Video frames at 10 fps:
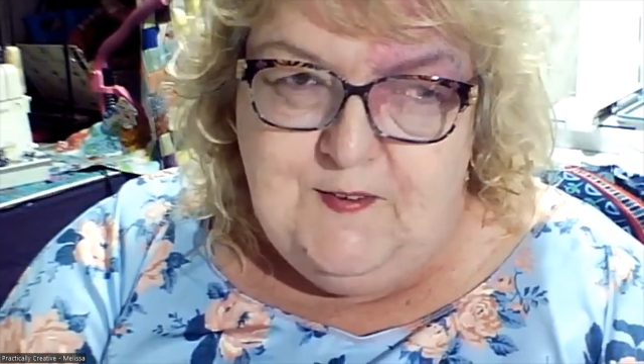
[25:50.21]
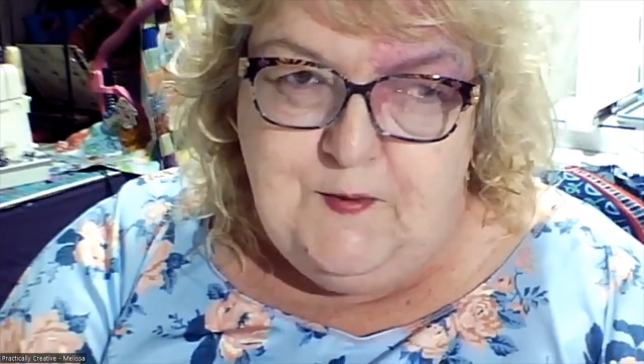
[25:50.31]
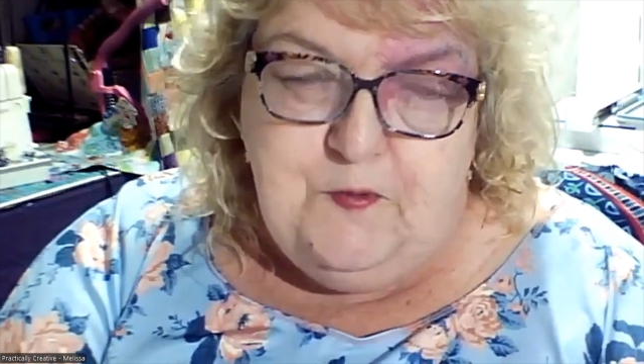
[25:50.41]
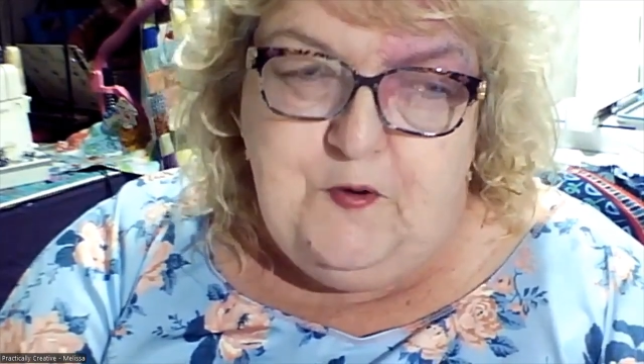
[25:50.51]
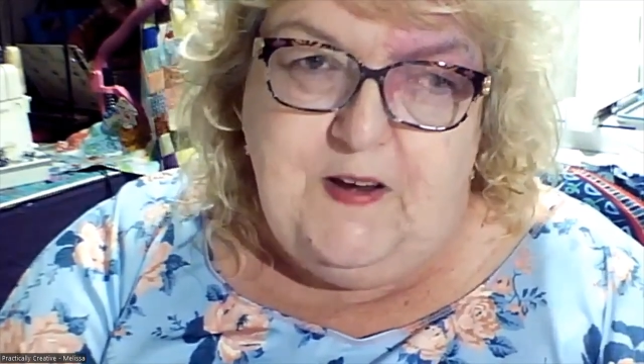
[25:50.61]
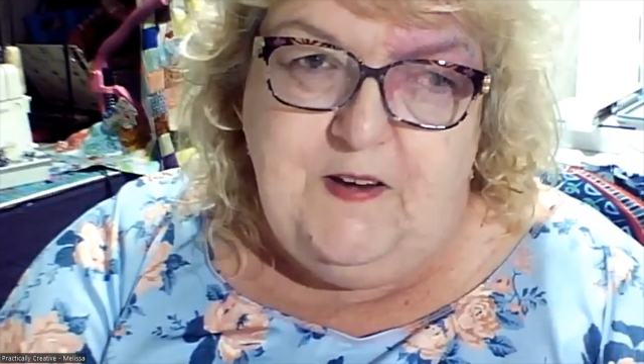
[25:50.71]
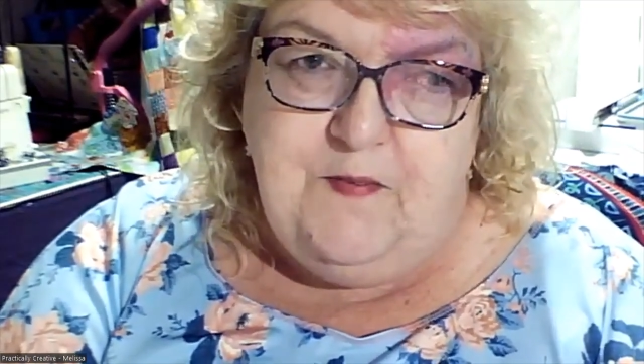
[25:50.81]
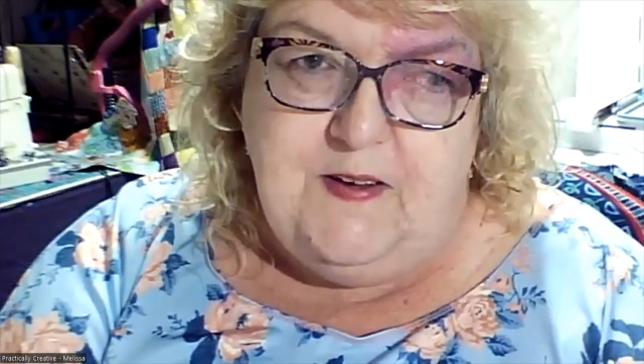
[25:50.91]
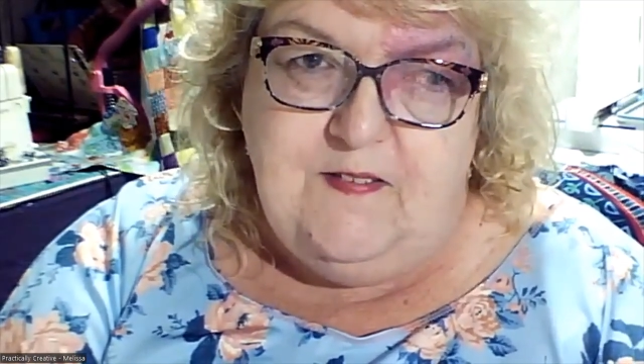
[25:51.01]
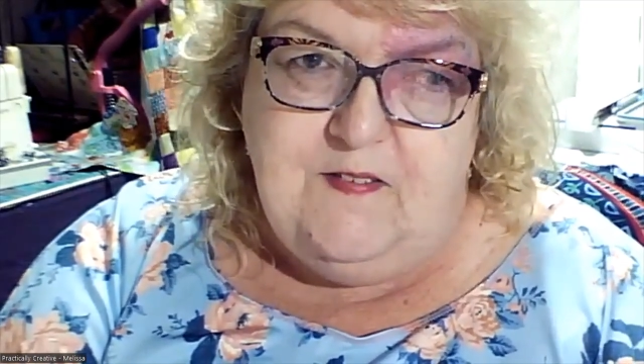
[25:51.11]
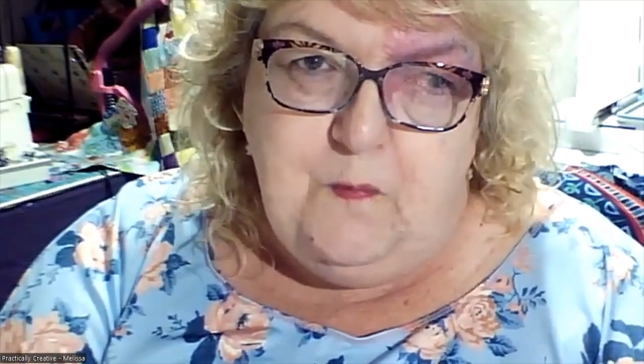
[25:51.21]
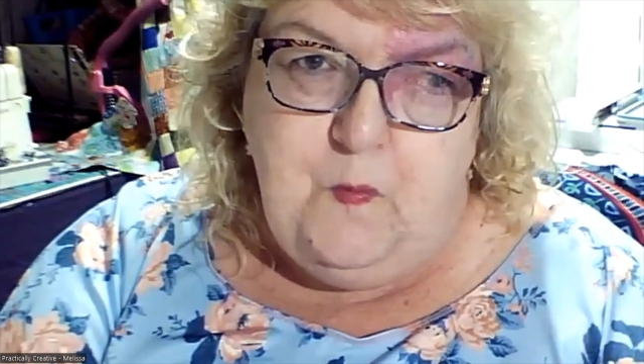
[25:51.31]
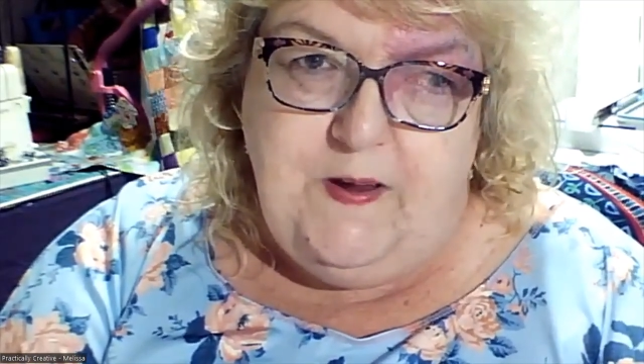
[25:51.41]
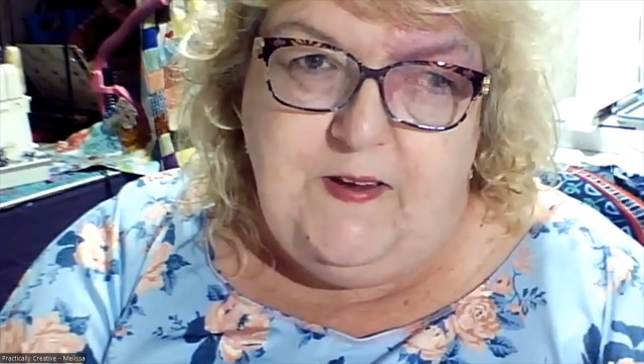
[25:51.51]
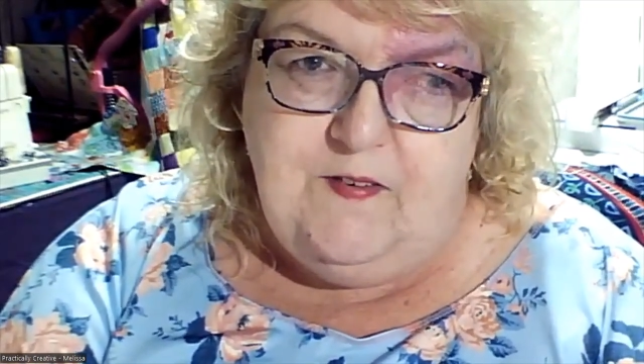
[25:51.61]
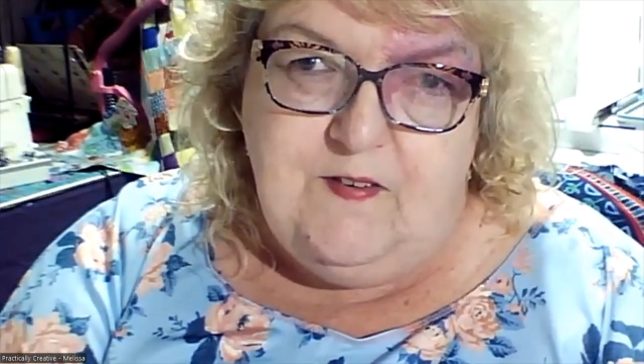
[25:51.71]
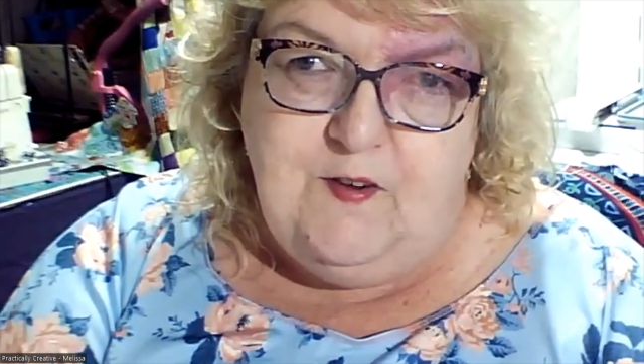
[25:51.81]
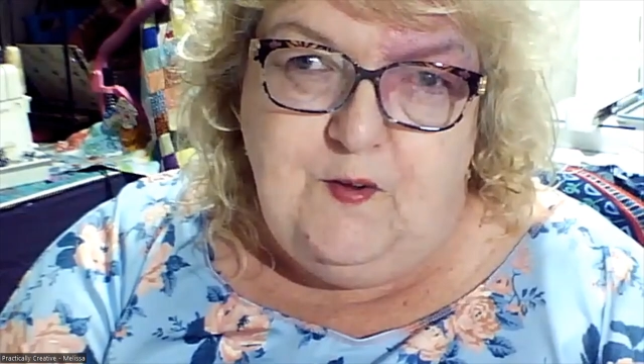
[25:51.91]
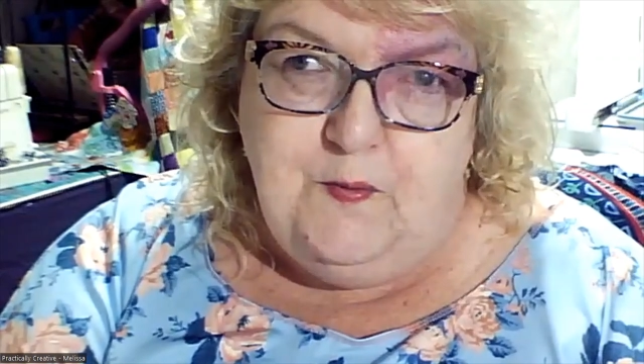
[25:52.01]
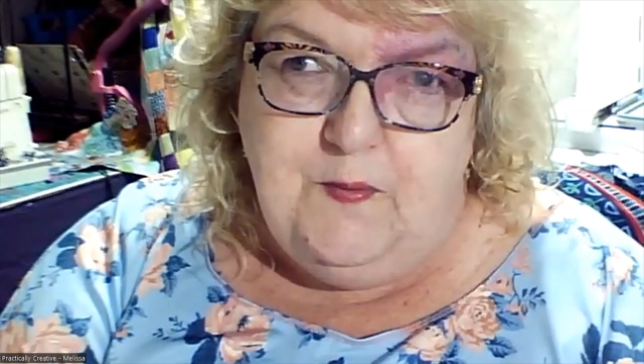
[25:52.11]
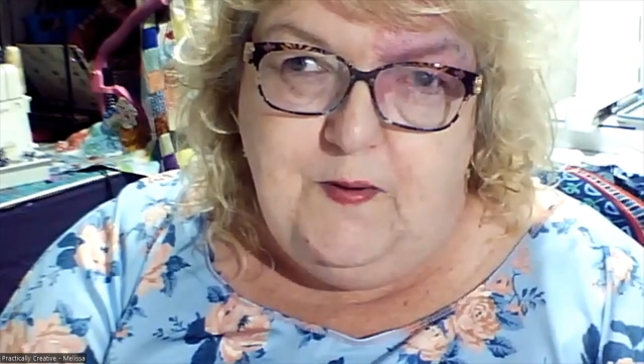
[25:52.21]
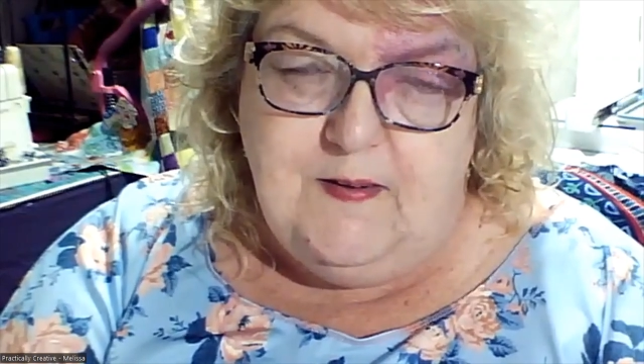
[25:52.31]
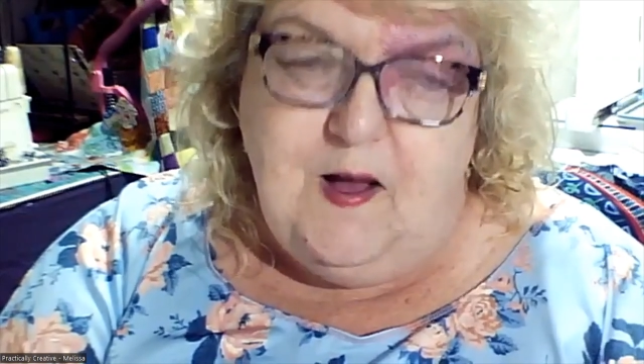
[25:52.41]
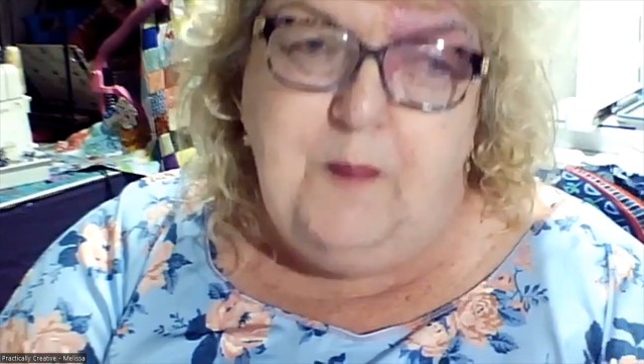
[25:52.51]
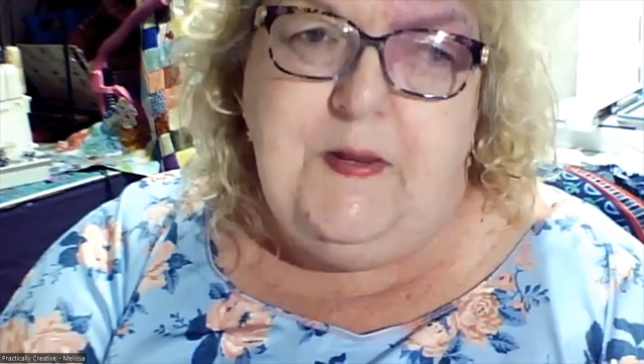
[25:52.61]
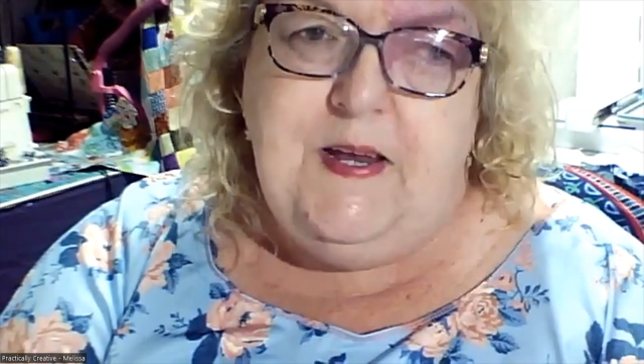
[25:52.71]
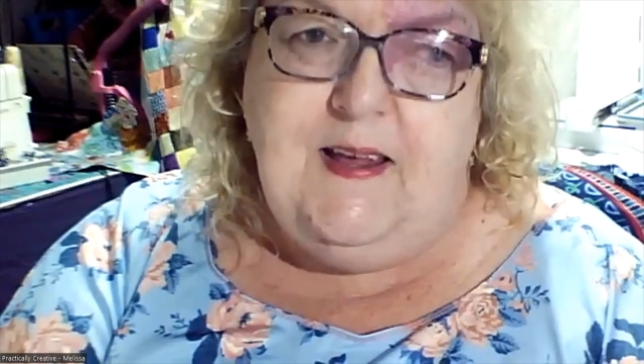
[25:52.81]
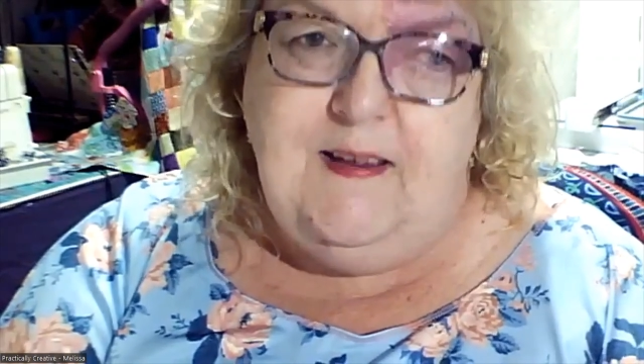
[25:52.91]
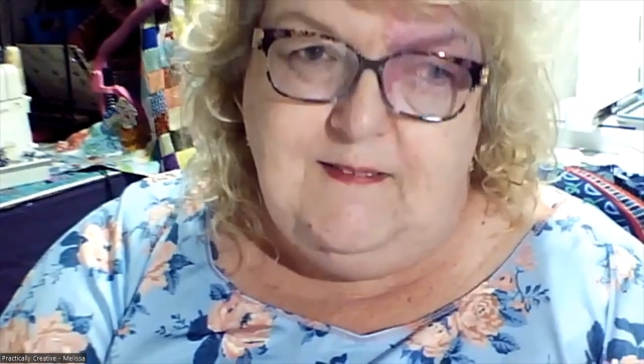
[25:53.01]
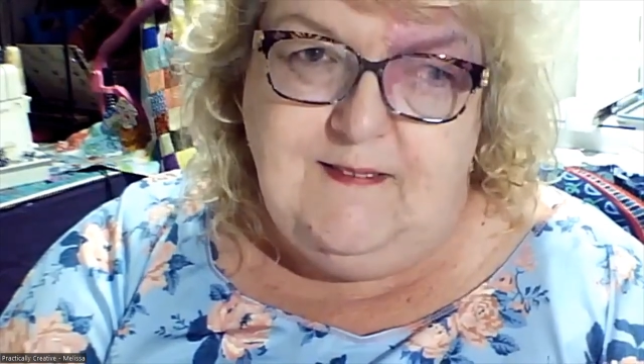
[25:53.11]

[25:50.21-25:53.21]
So I'm trying to find some ways to accommodate